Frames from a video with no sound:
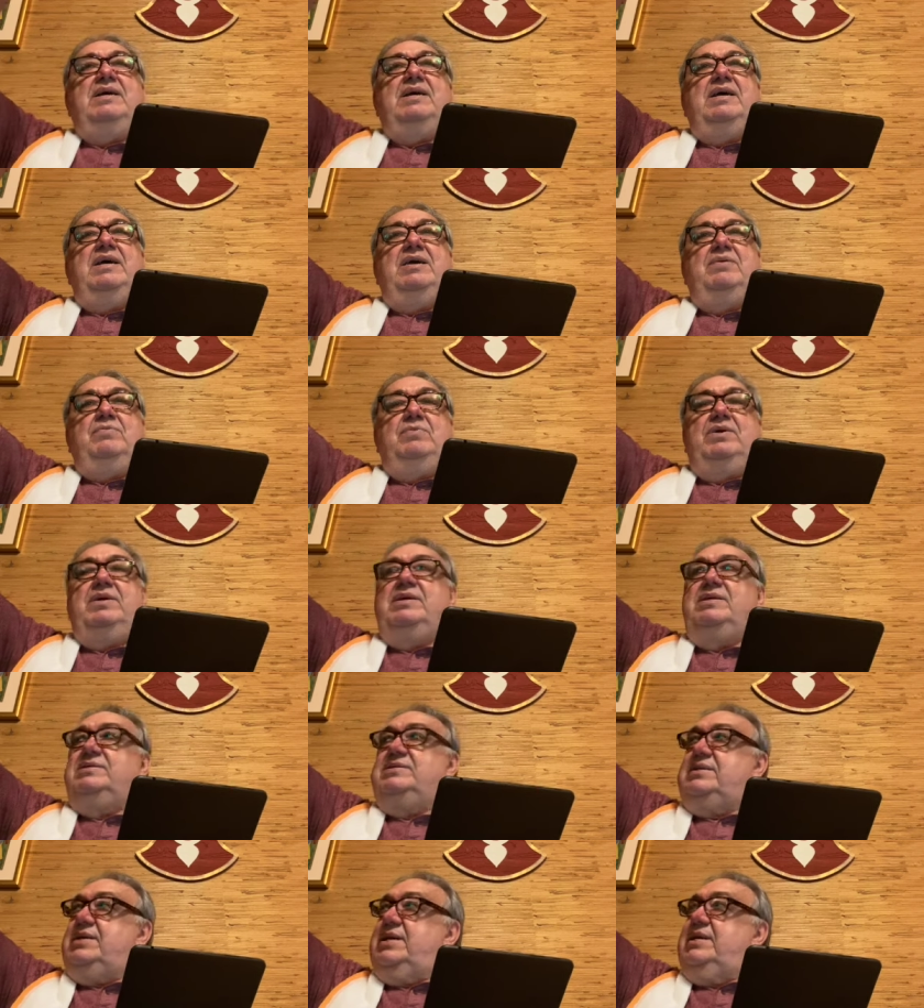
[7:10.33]
And we can
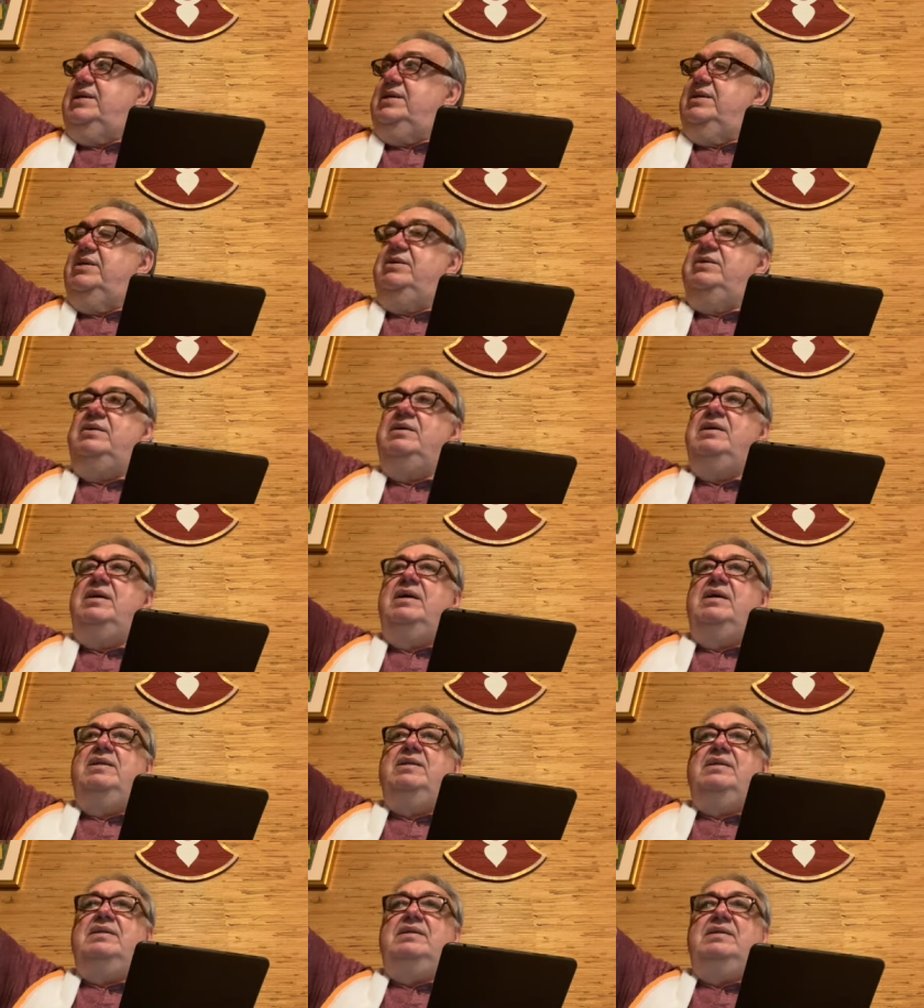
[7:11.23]
say here,
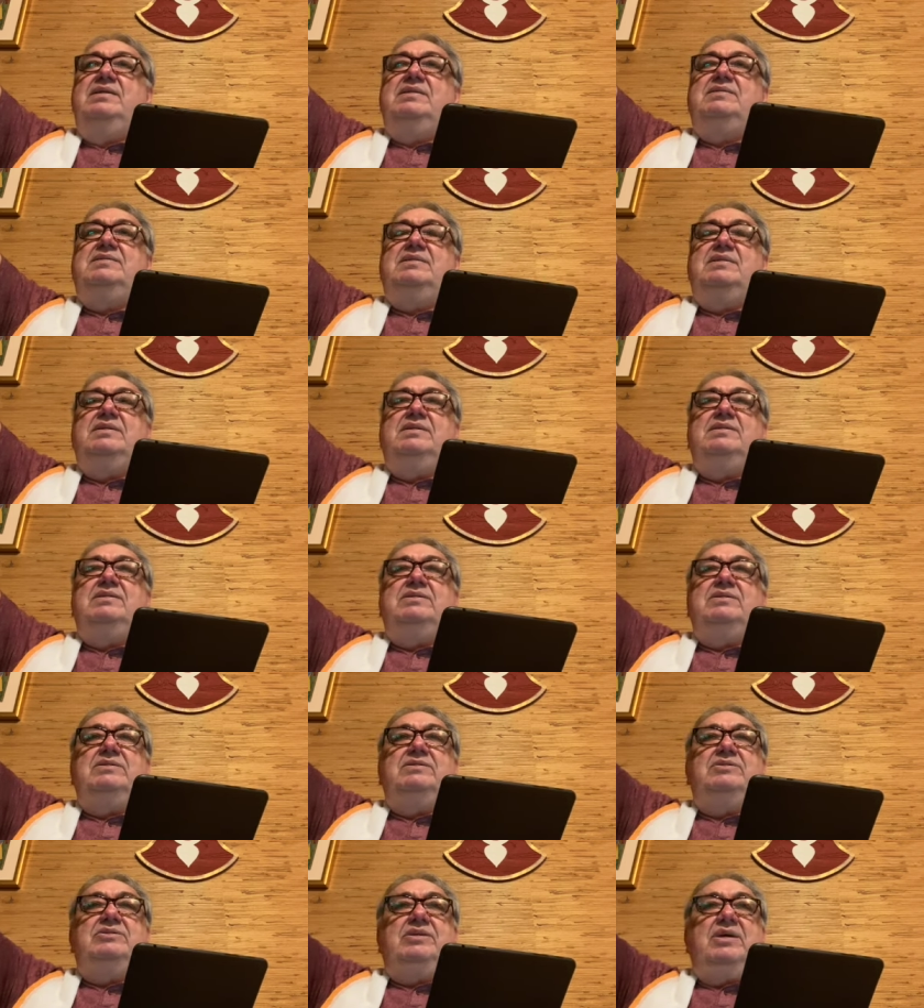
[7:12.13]
it is the
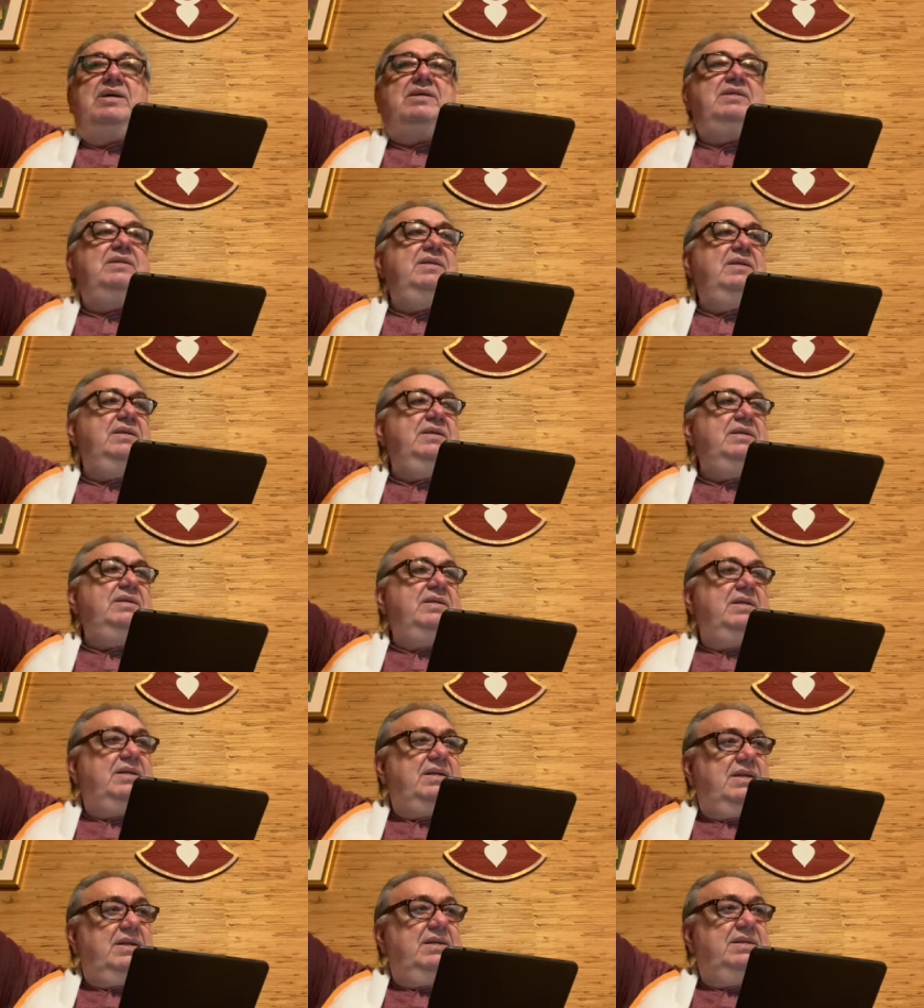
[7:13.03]
Shakti, the
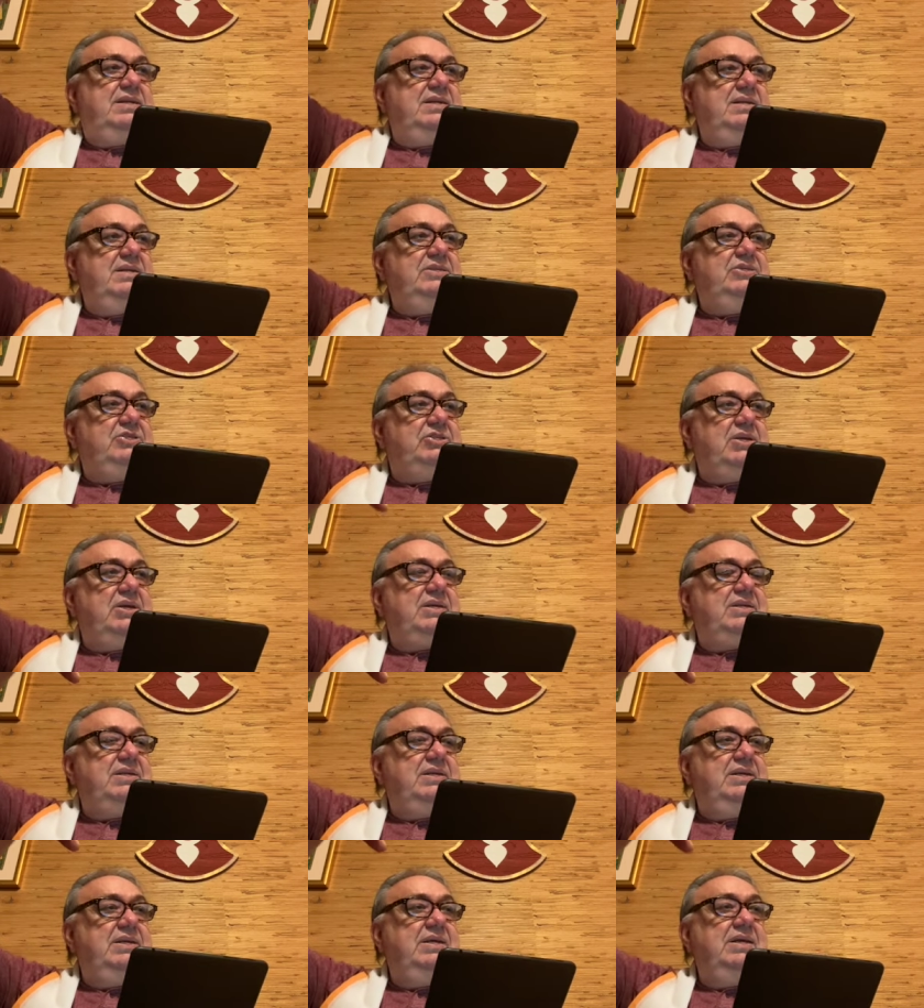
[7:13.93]
Hladini
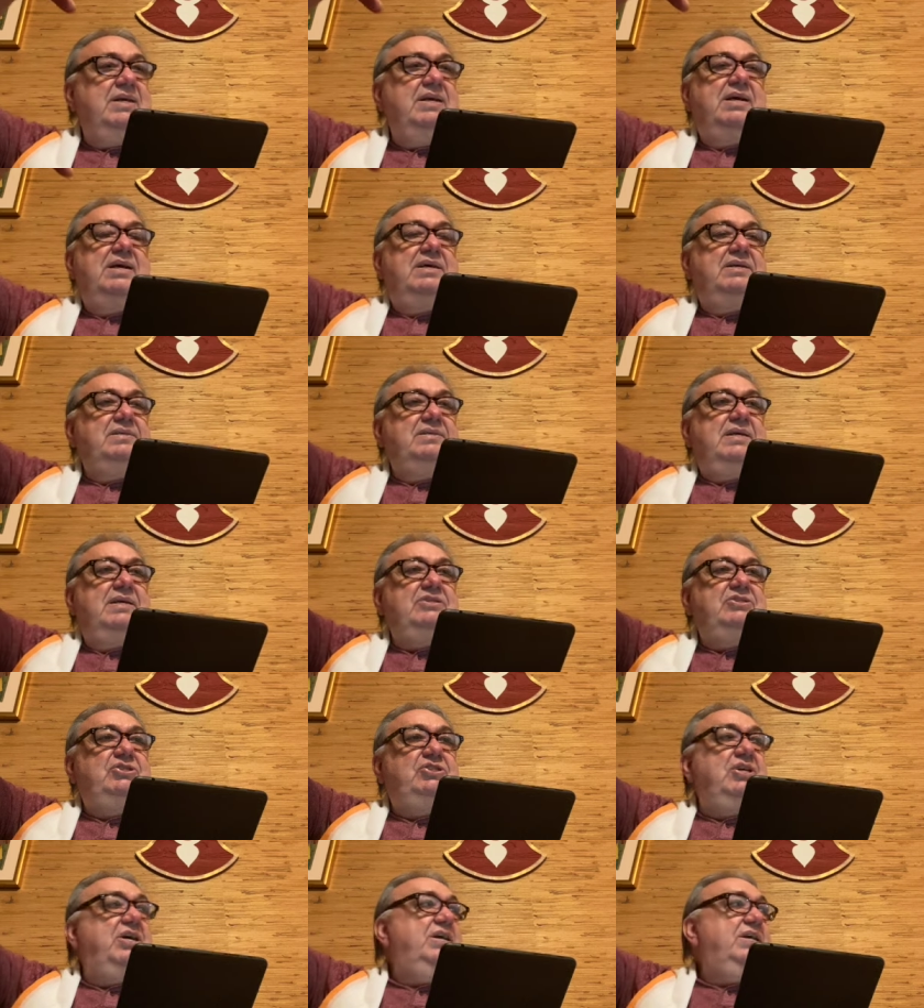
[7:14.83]
Shakti, that
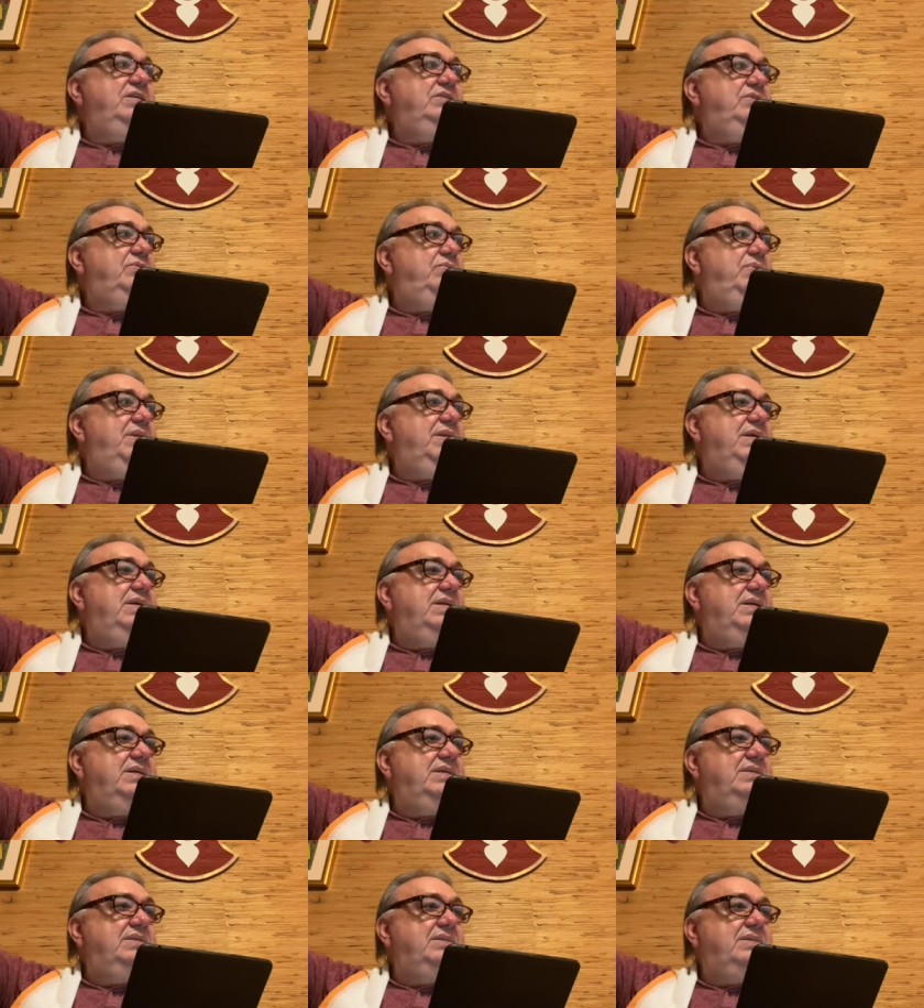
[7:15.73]
shines within
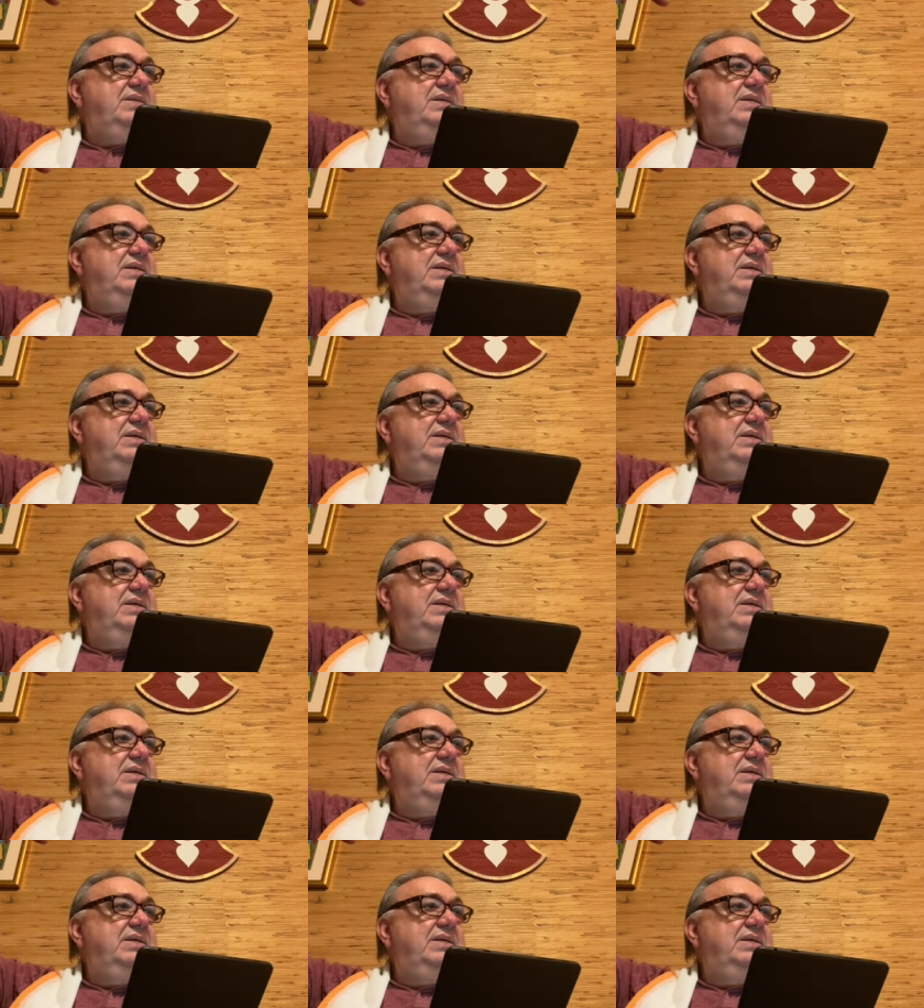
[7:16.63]
us